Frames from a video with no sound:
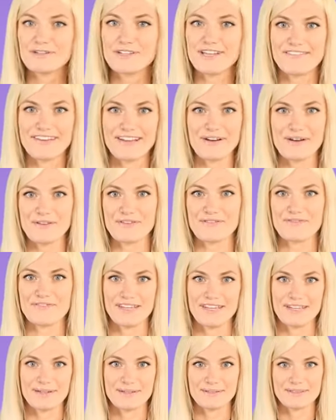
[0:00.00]
you're loving all the
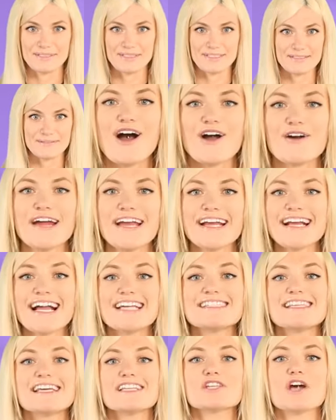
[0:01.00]
videos." Alright
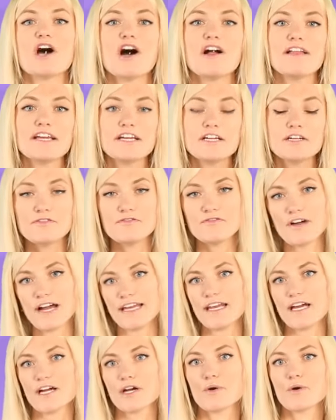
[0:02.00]
guys, that's all I could
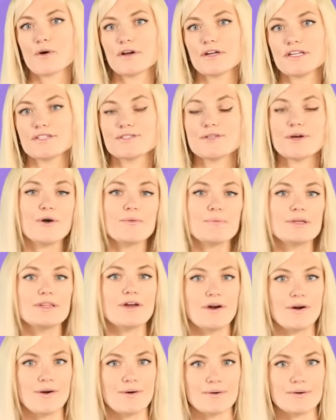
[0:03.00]
find on Kourtney's home in
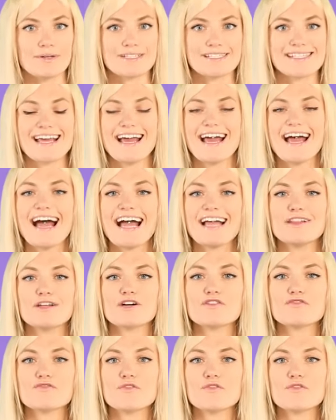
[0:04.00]
the Oaks. I look